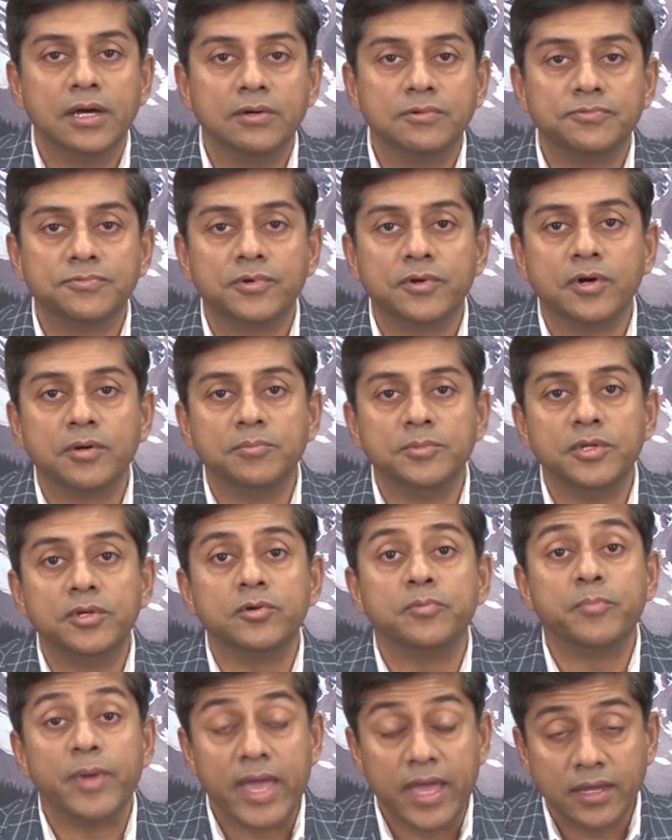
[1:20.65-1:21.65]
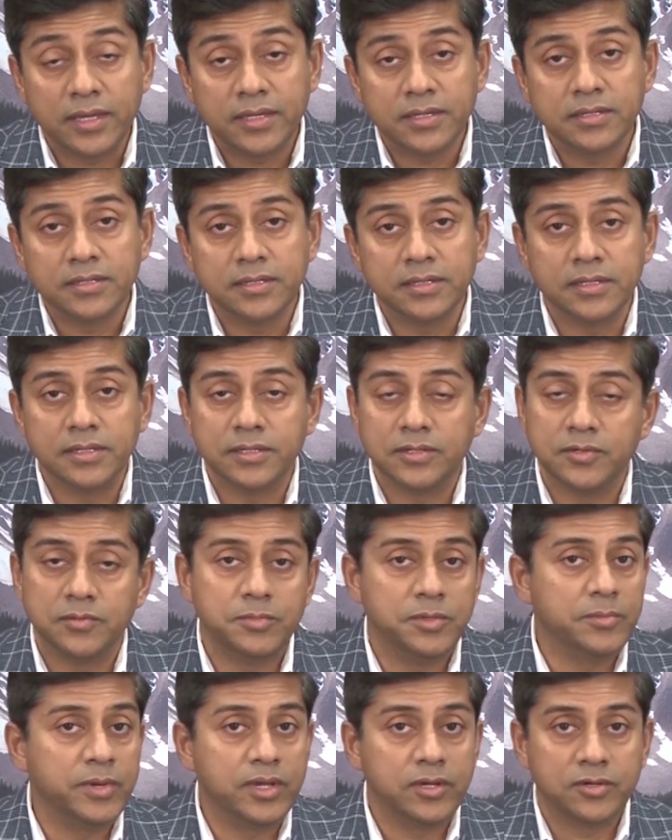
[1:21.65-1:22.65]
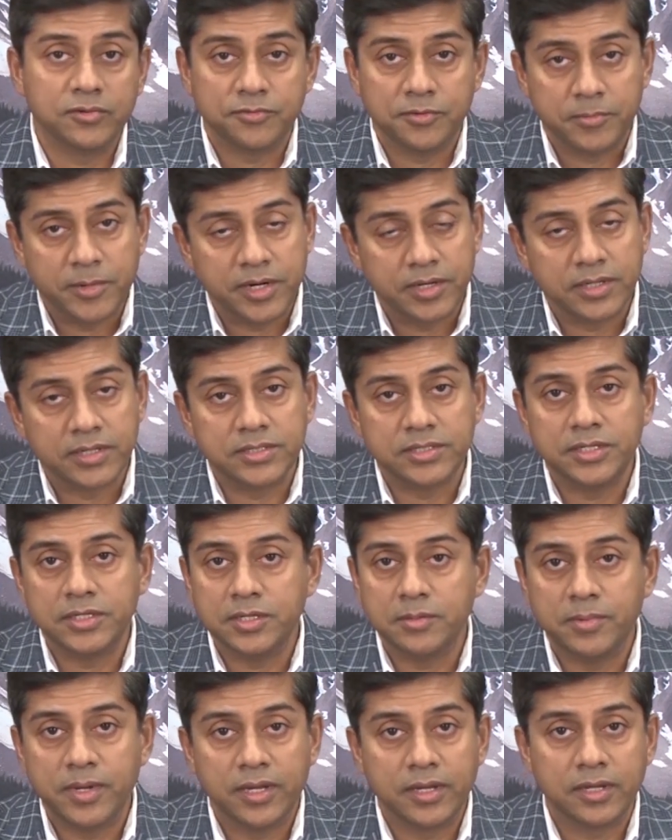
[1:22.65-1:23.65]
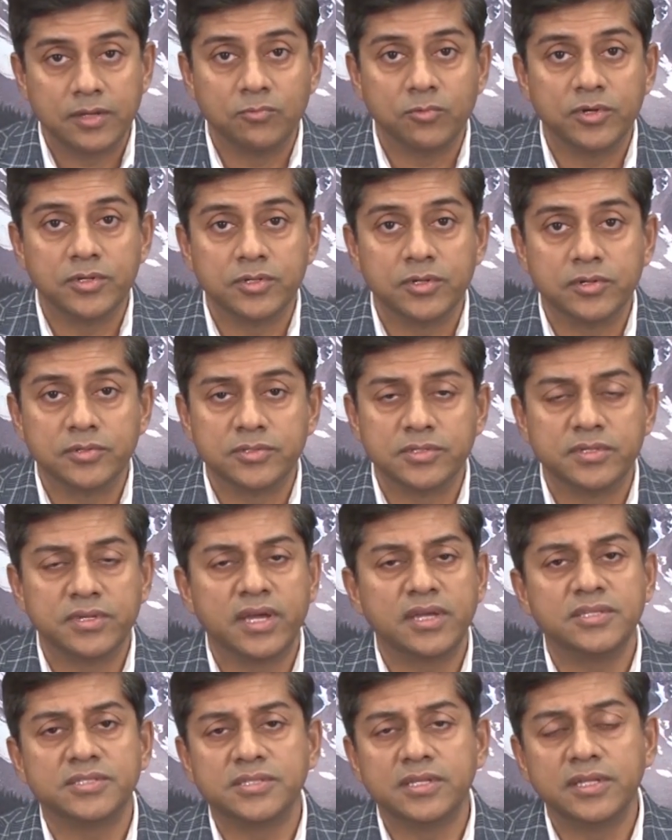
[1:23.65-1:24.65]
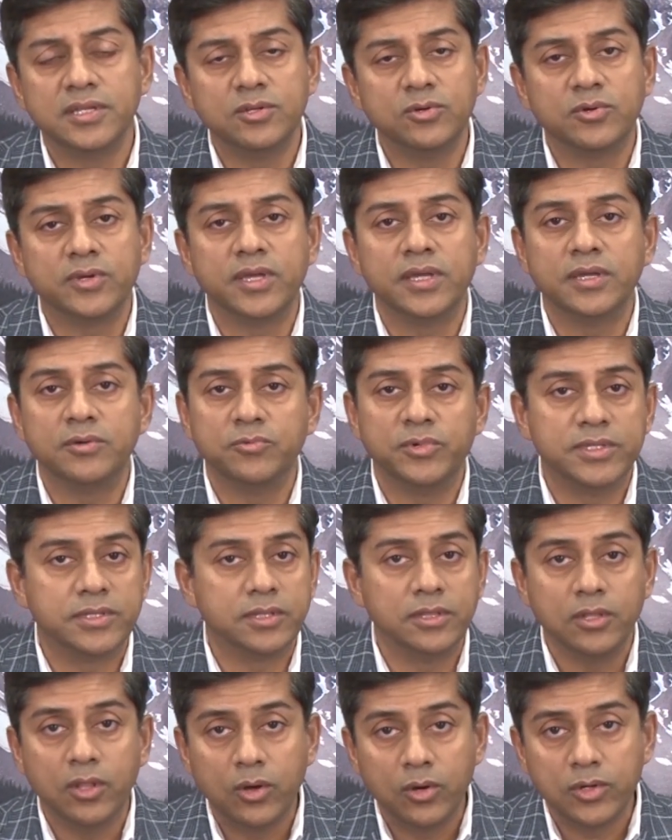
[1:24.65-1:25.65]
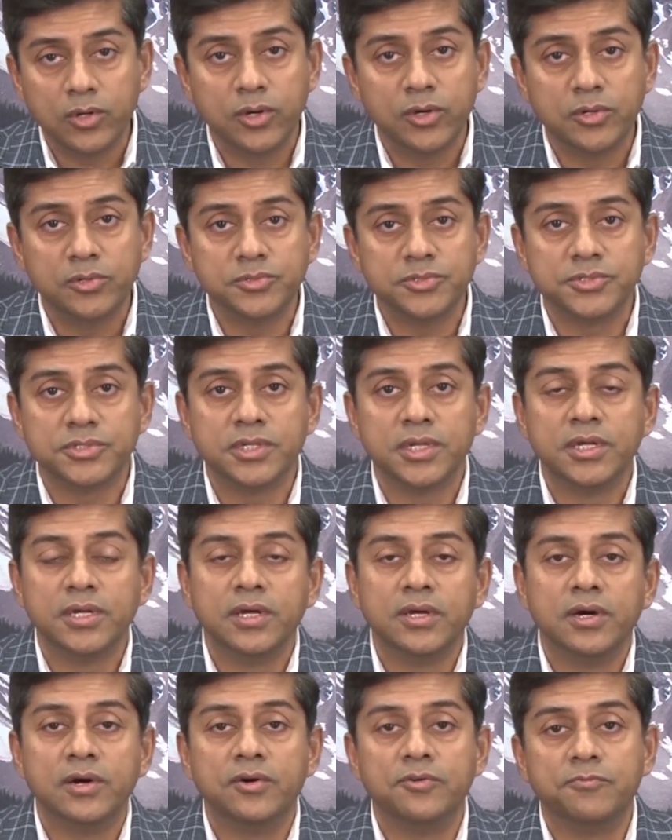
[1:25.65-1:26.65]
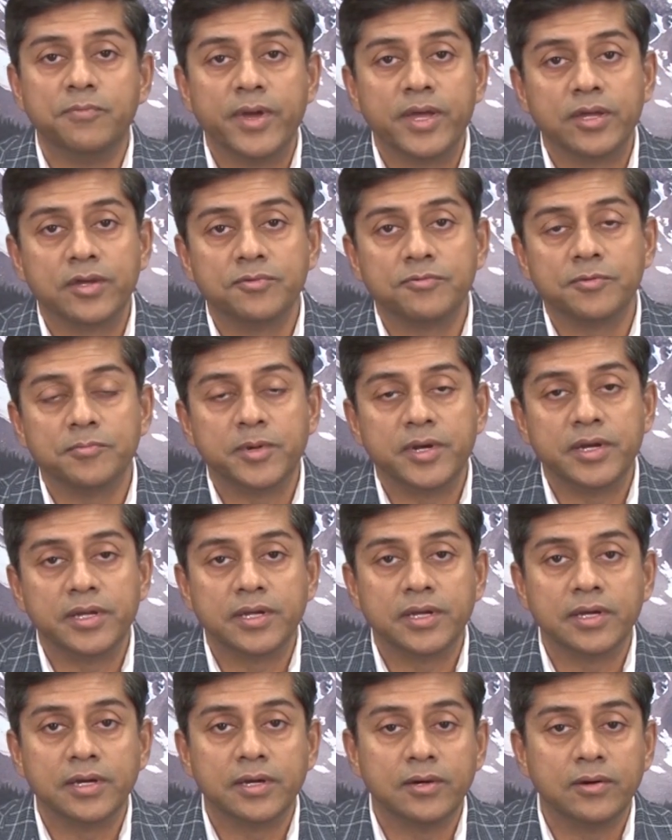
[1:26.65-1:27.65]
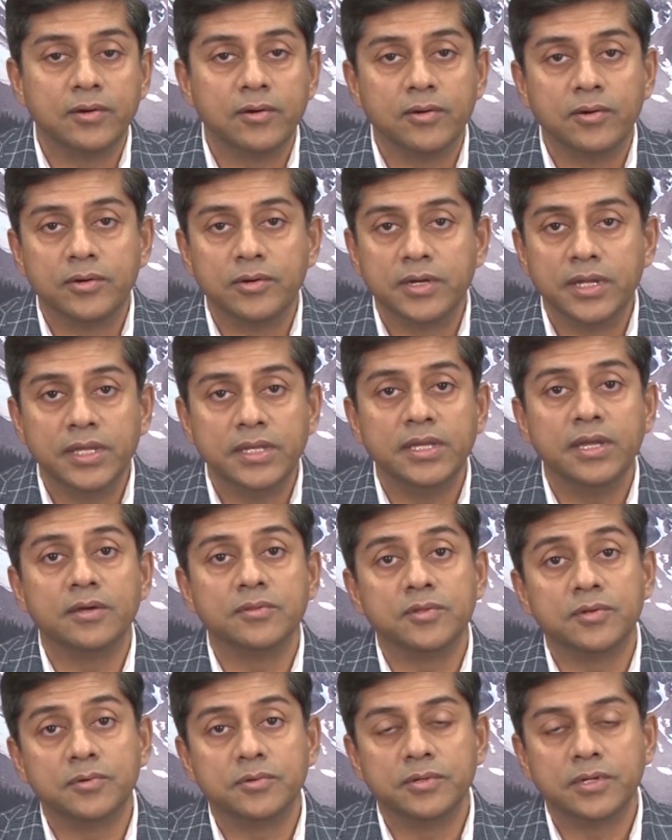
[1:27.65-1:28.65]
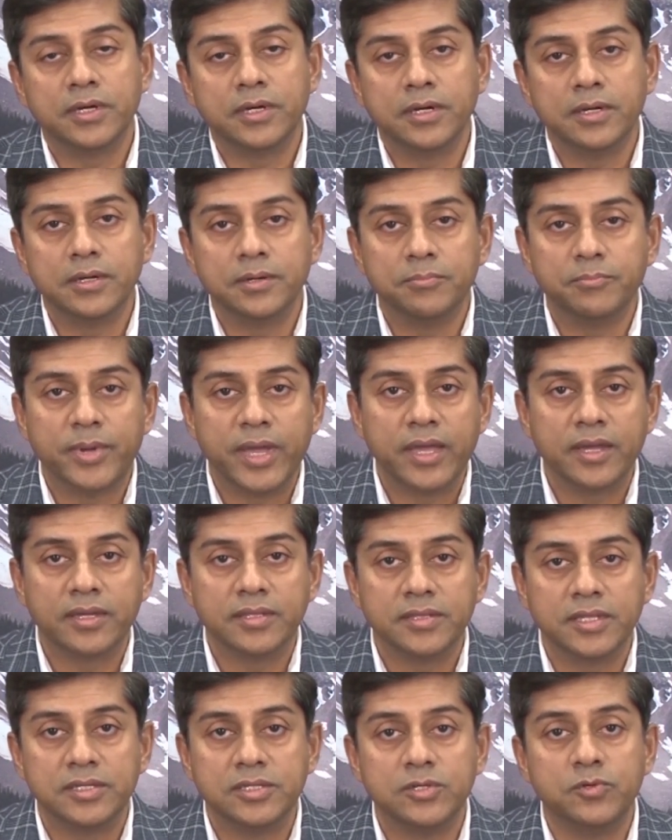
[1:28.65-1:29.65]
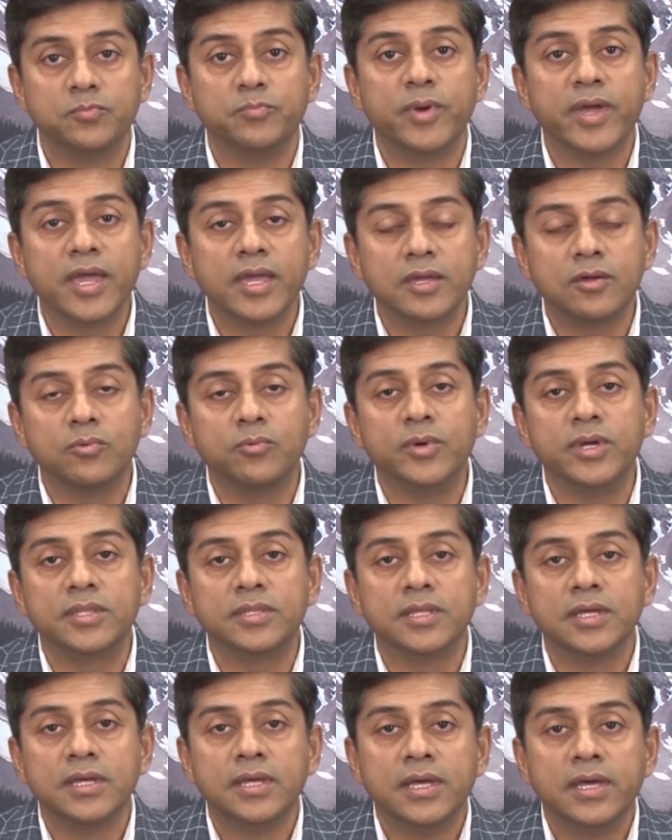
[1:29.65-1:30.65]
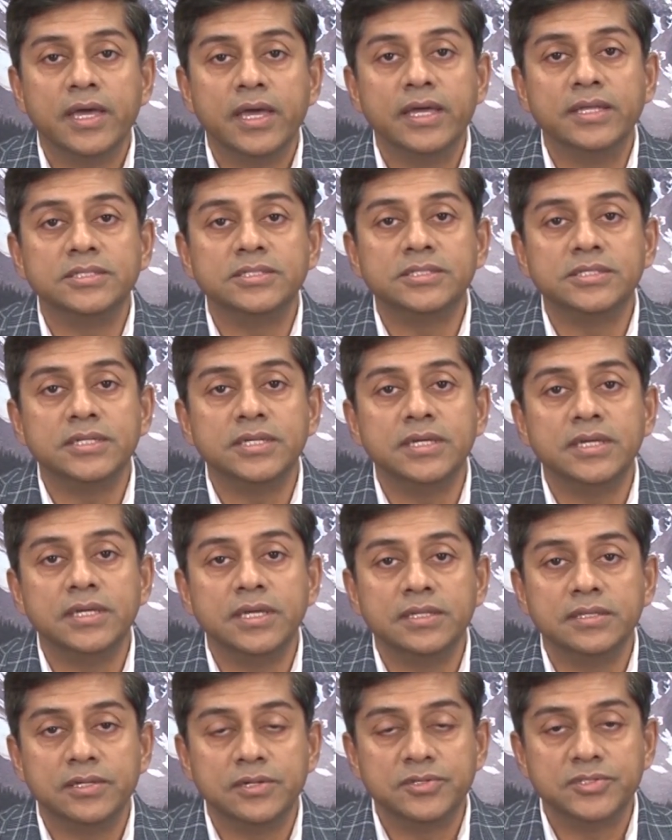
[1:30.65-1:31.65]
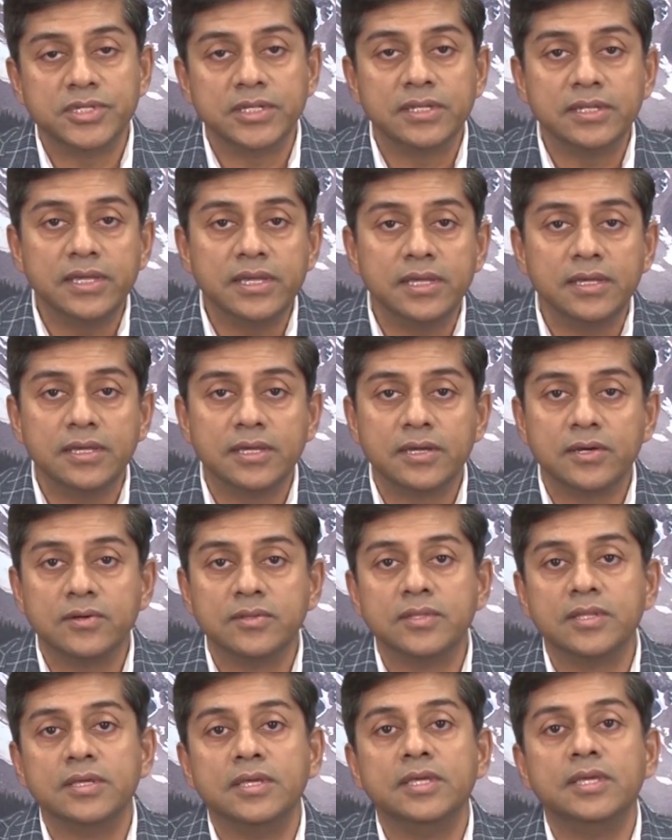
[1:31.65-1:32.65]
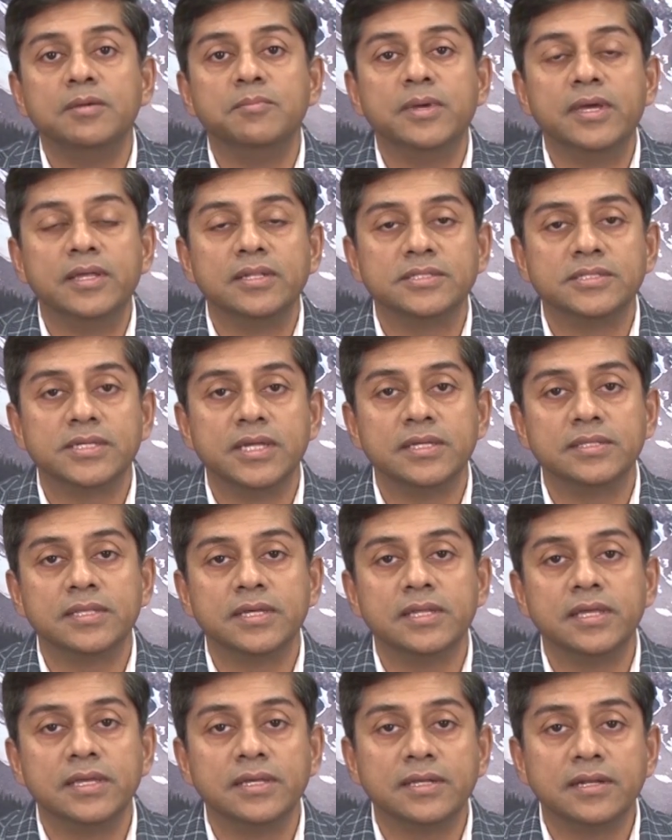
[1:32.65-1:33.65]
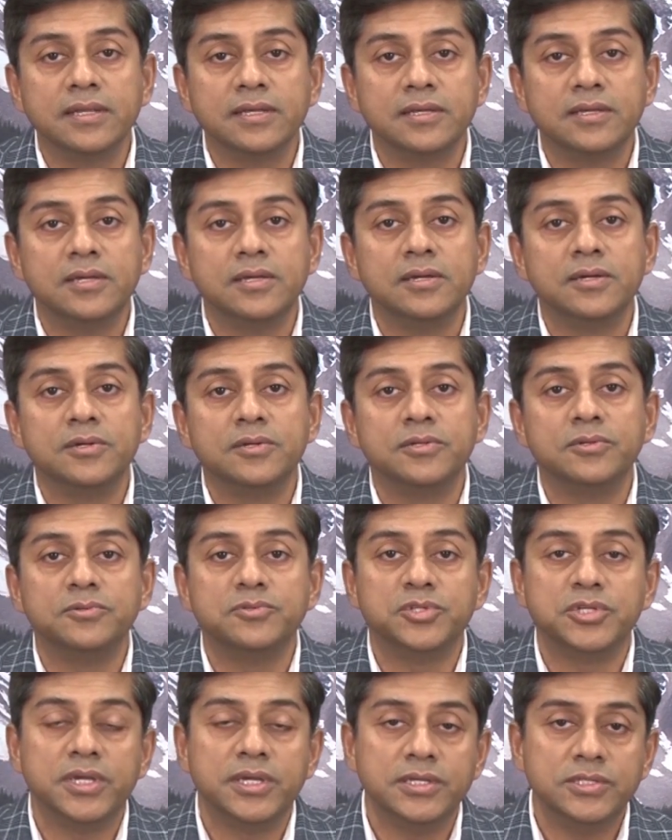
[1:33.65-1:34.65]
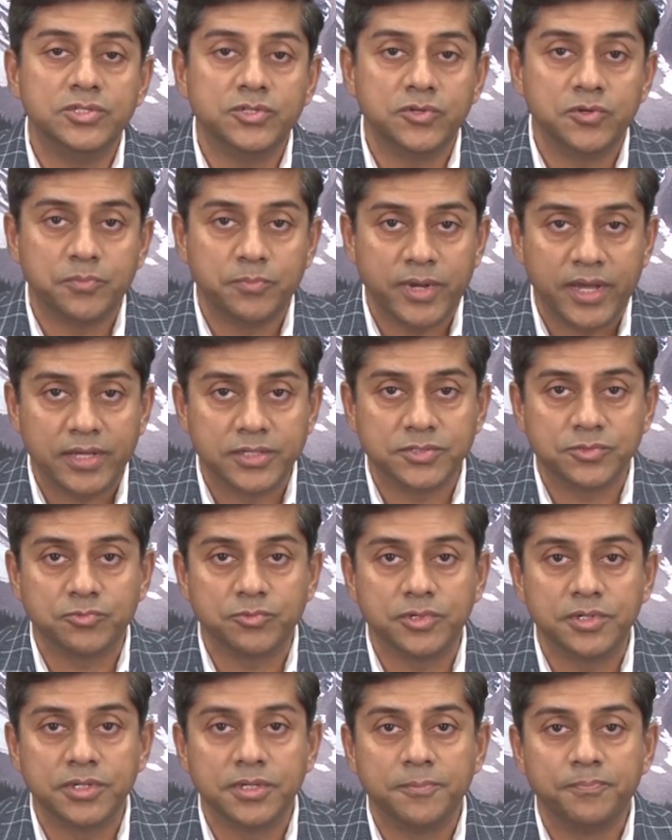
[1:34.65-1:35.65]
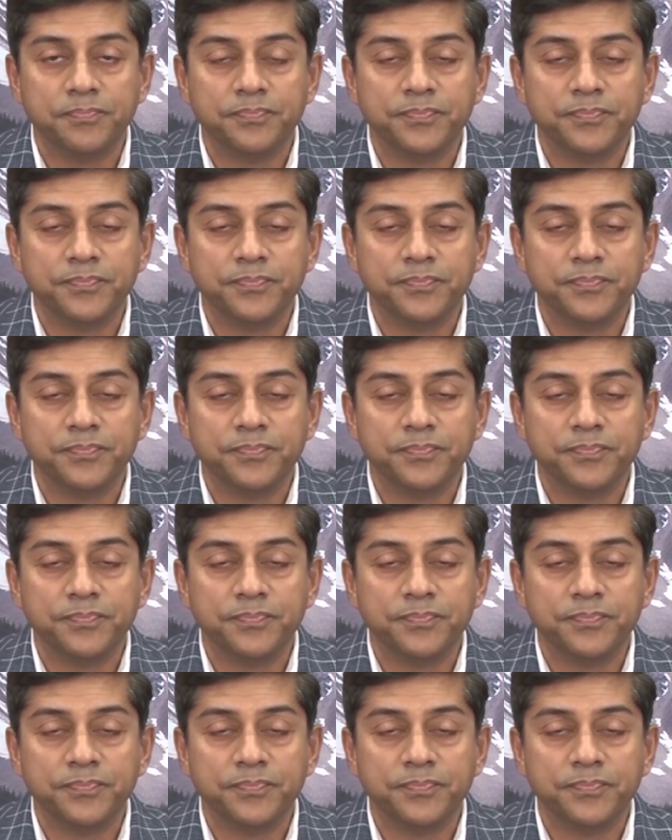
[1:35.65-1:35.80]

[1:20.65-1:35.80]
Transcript: from your bank. It could be Bank of America, TD Bank, and whatnot, nicely looking with logos of Bank of America or any other bank that you bank with, and see there's a link on the email saying that, hey, click here to change your password.